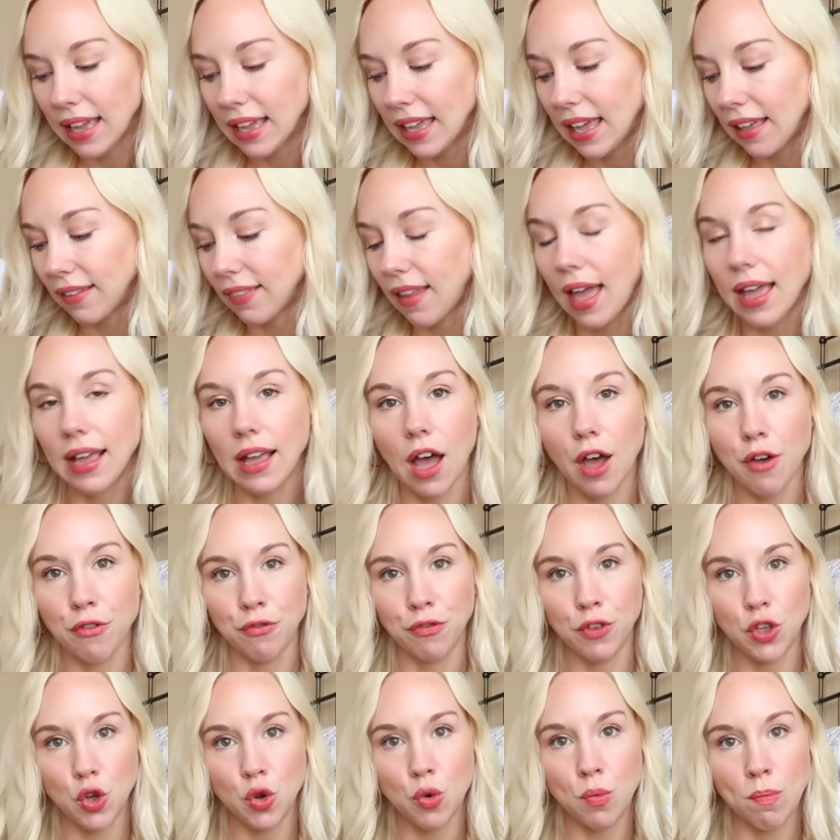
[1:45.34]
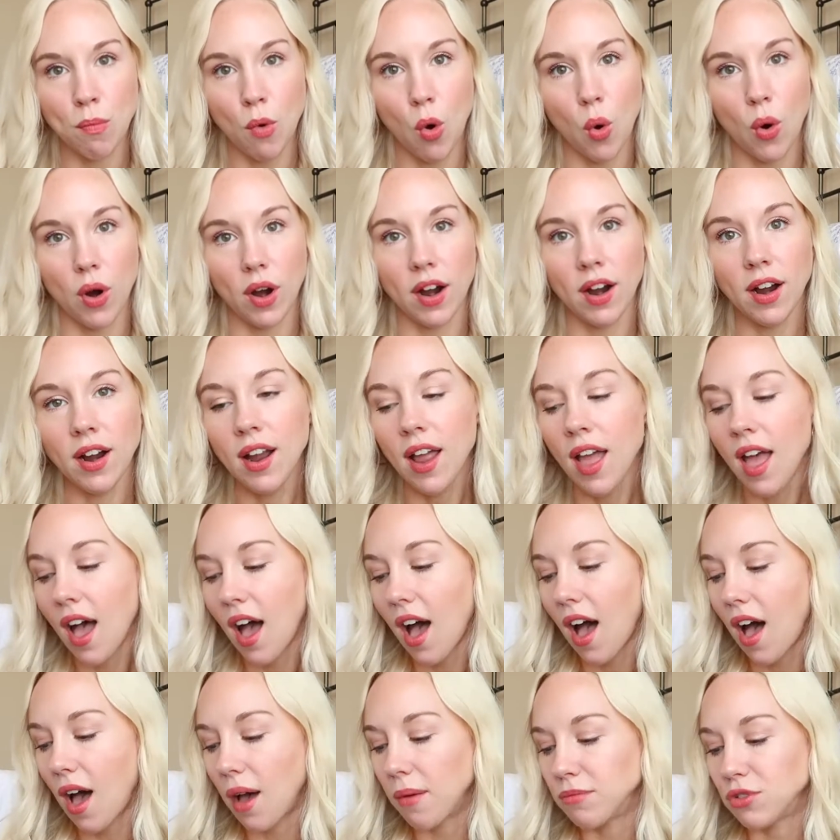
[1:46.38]
and get like a few more
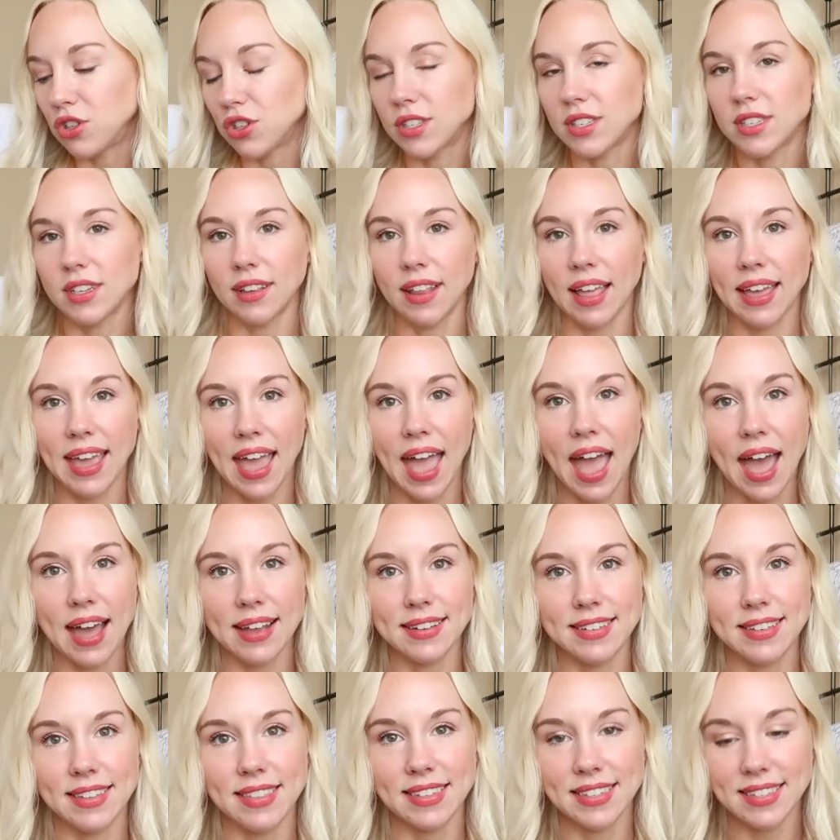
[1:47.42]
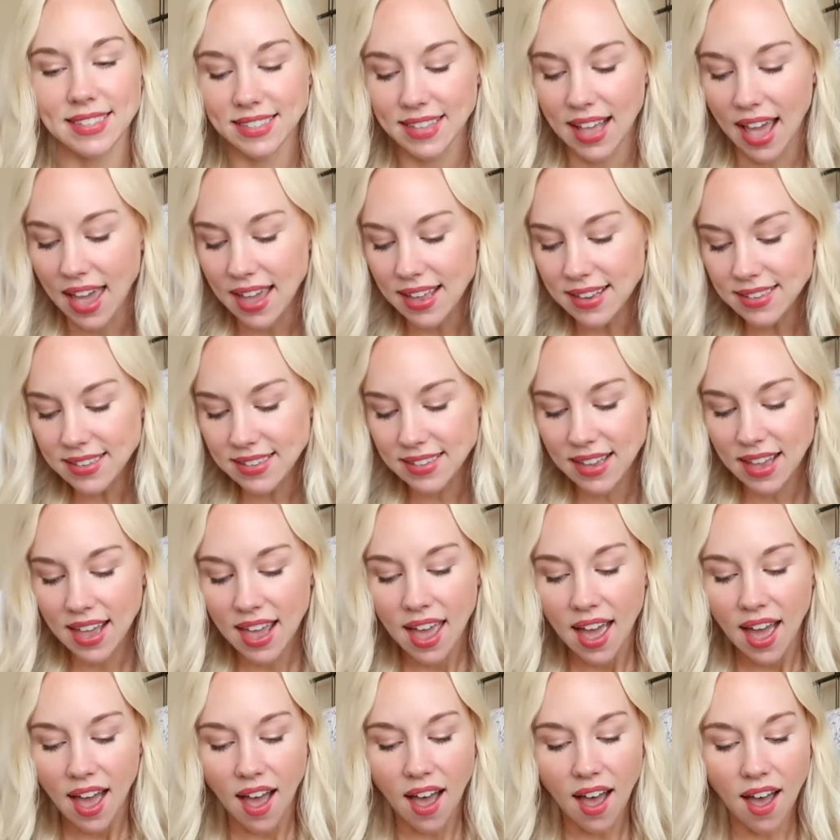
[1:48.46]
um, just to like add to the set.
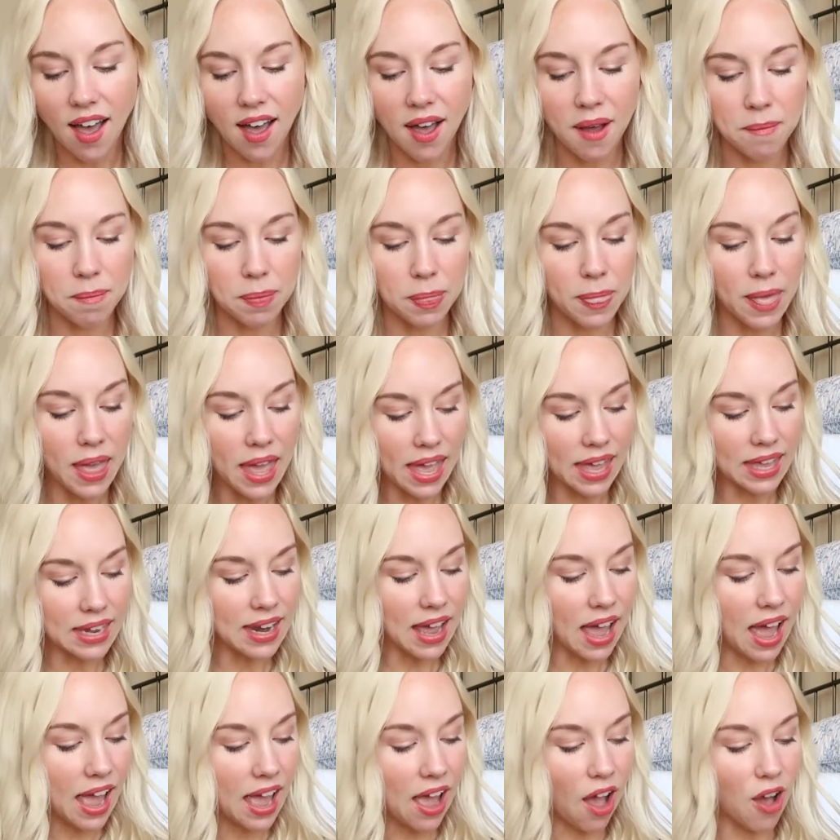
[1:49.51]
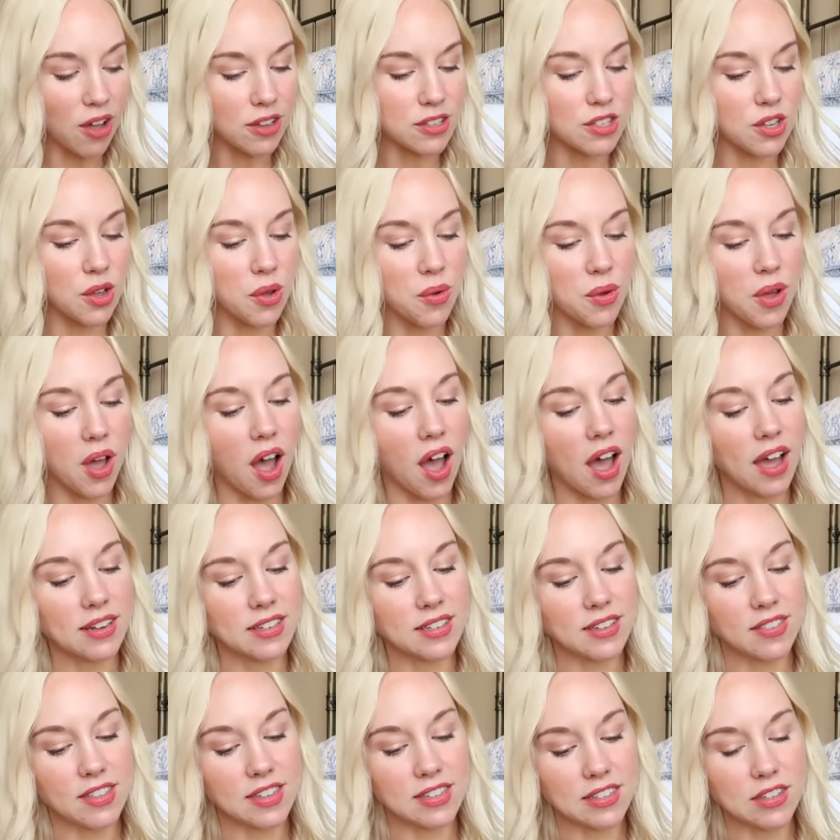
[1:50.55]
Um, then I also got
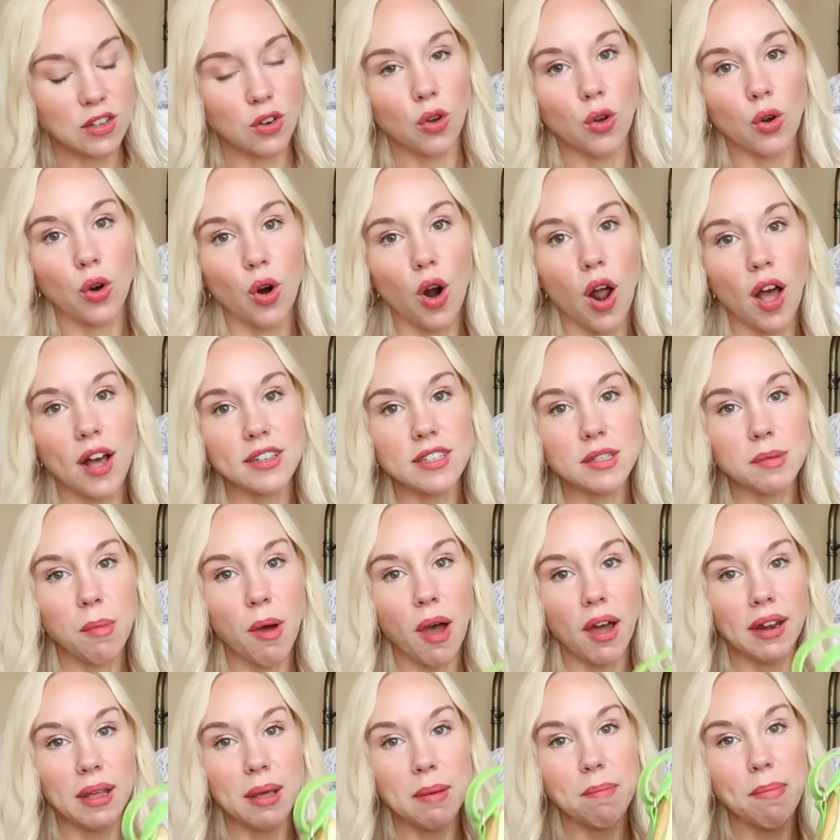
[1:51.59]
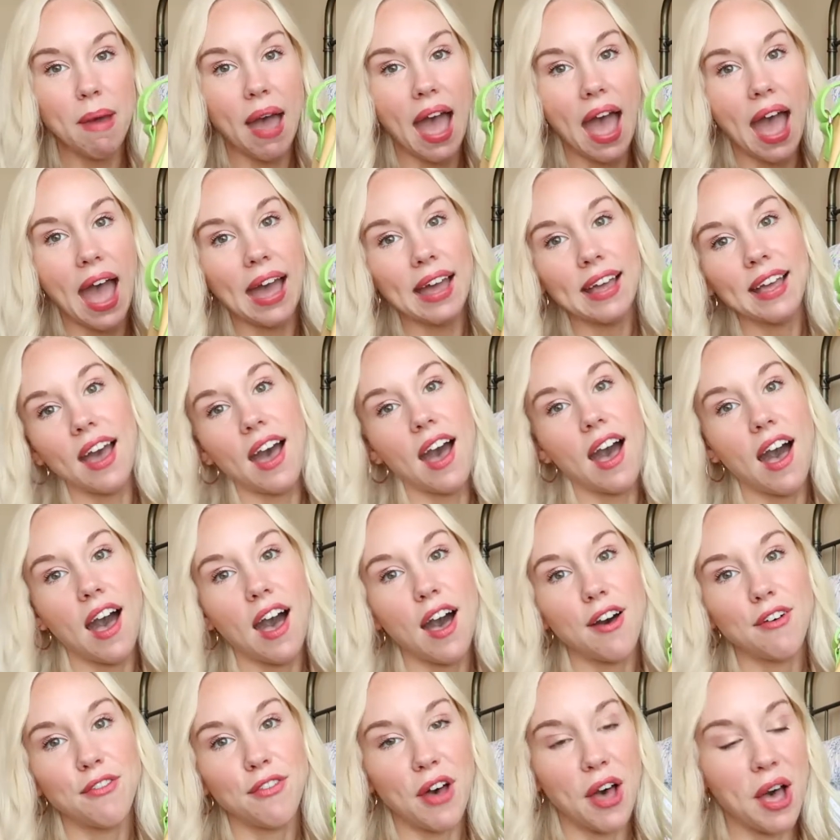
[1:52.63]
this little crossbody bag
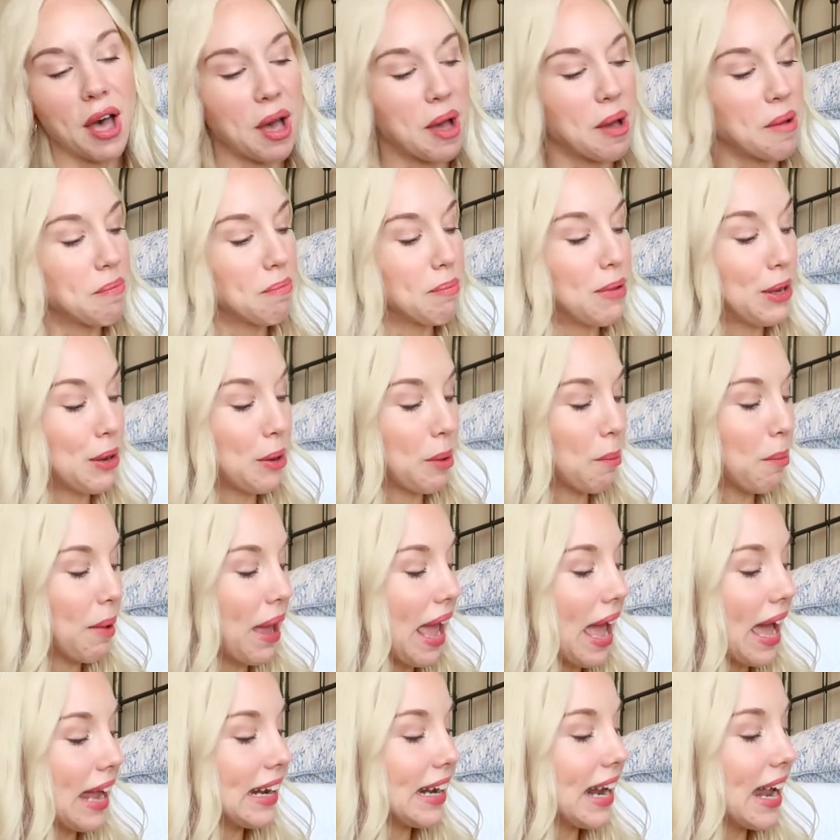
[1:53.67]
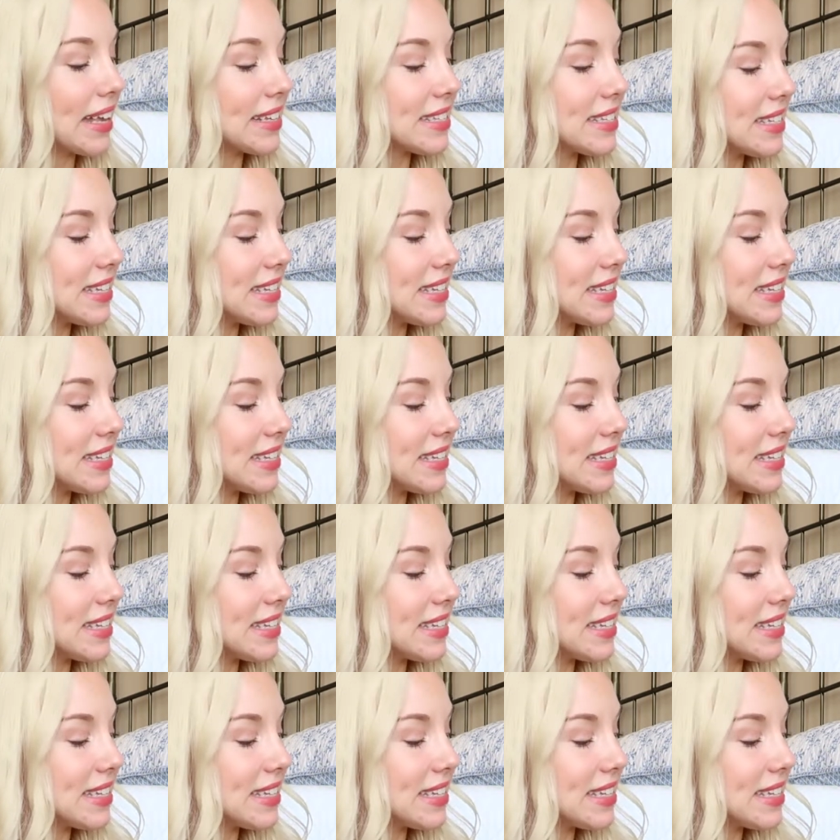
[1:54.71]
of um, Peter Pan. It has